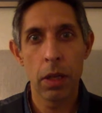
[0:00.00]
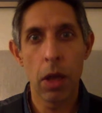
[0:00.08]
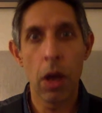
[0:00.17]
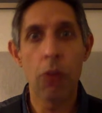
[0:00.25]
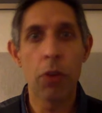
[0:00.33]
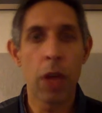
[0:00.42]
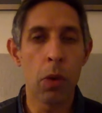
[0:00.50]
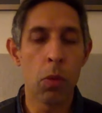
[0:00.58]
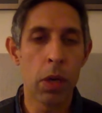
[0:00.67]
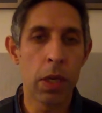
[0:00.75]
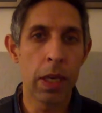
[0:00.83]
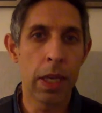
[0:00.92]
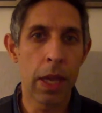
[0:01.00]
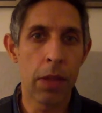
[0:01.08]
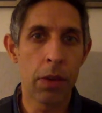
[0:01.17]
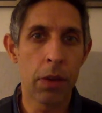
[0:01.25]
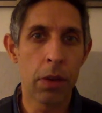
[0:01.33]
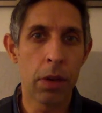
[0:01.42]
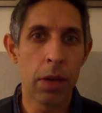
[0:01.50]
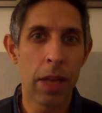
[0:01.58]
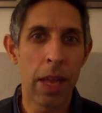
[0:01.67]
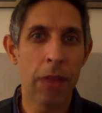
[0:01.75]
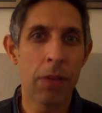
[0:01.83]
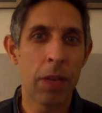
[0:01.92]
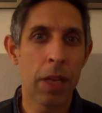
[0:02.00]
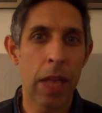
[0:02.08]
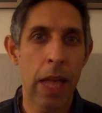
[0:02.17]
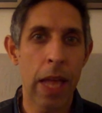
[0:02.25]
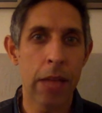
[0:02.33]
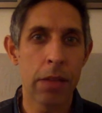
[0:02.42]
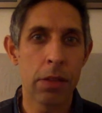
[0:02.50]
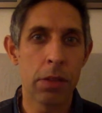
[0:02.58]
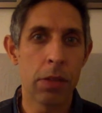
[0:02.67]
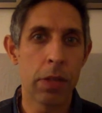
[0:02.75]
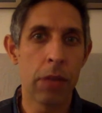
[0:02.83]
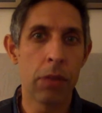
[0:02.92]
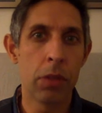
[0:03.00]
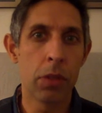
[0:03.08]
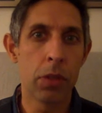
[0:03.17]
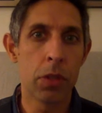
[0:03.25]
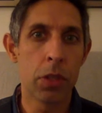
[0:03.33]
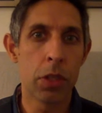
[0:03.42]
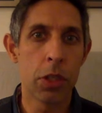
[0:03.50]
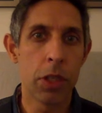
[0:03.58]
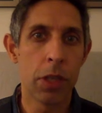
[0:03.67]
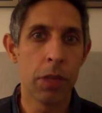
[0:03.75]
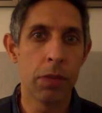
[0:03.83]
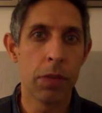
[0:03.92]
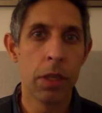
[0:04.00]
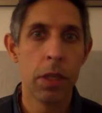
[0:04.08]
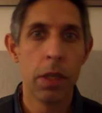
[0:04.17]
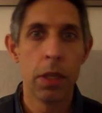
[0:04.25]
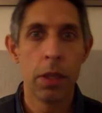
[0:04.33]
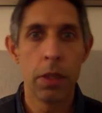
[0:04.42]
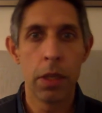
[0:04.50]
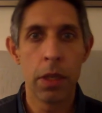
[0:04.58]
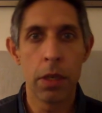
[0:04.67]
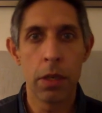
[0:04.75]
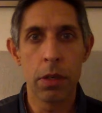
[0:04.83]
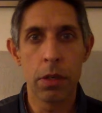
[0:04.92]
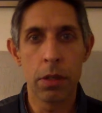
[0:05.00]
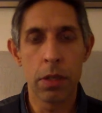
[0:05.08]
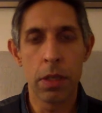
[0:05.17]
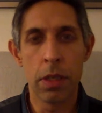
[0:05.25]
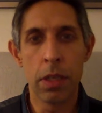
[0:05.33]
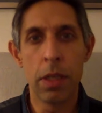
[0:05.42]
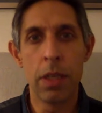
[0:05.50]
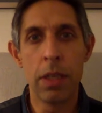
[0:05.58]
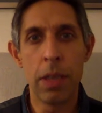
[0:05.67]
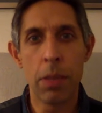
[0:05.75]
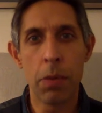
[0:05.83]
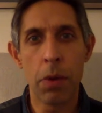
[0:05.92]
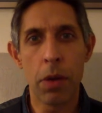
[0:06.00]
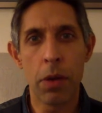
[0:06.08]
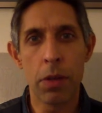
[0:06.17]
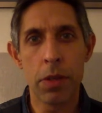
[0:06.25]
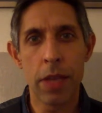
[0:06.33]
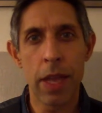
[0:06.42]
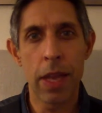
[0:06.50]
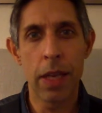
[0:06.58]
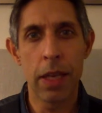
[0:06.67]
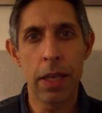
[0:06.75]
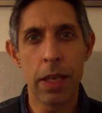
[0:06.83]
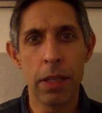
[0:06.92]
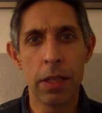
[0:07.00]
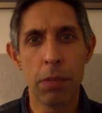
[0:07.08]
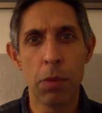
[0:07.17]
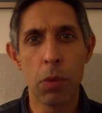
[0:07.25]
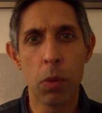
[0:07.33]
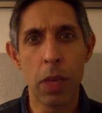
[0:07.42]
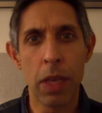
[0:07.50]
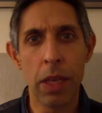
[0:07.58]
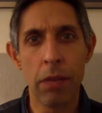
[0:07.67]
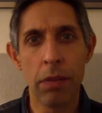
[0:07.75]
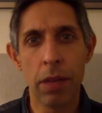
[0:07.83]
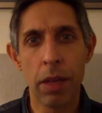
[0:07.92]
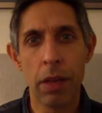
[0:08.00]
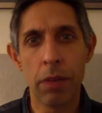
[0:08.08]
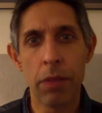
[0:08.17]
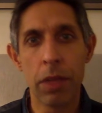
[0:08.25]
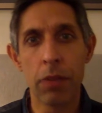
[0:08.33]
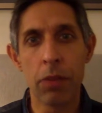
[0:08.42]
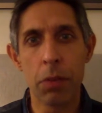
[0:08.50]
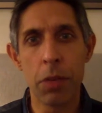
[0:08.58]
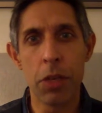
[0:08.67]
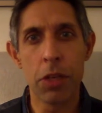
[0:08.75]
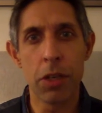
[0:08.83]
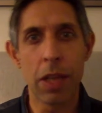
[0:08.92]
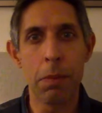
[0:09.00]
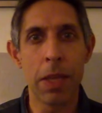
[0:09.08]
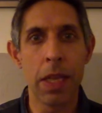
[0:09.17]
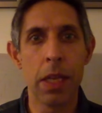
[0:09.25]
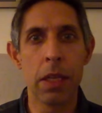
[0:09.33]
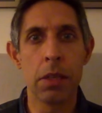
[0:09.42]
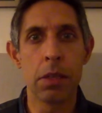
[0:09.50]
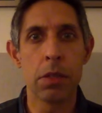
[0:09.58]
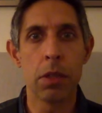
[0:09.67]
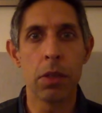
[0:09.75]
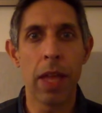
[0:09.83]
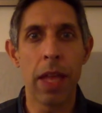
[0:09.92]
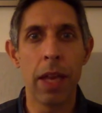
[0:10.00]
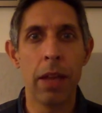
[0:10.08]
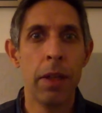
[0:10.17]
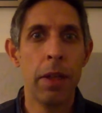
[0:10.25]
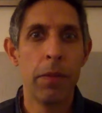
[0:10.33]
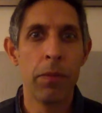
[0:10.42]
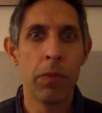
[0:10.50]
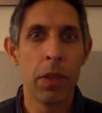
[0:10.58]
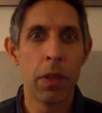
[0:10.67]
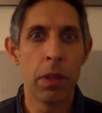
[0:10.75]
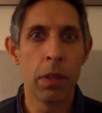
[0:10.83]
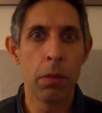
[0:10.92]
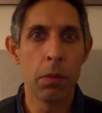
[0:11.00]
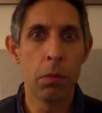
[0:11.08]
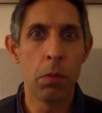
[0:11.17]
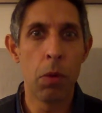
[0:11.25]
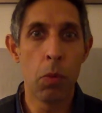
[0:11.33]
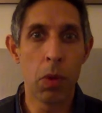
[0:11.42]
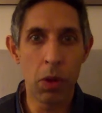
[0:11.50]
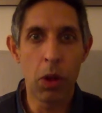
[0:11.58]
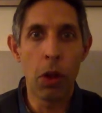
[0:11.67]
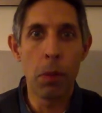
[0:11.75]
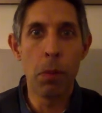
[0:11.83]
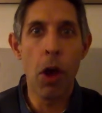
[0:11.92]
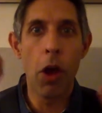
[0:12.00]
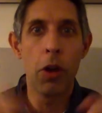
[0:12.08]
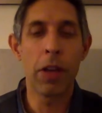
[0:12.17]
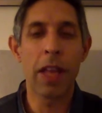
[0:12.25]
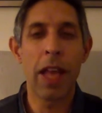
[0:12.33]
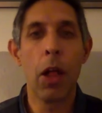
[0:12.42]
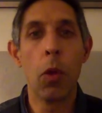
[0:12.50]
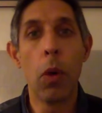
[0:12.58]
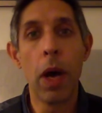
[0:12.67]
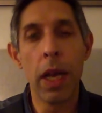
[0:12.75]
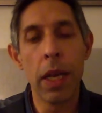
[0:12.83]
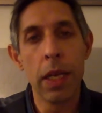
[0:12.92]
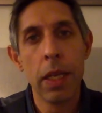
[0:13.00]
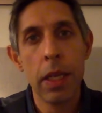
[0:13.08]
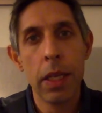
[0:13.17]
Audrey and I working together, every class there's an evolution, a shift. There's a deeper understanding, a deeper weave of the information coming in, so that the what we call a modern CAL1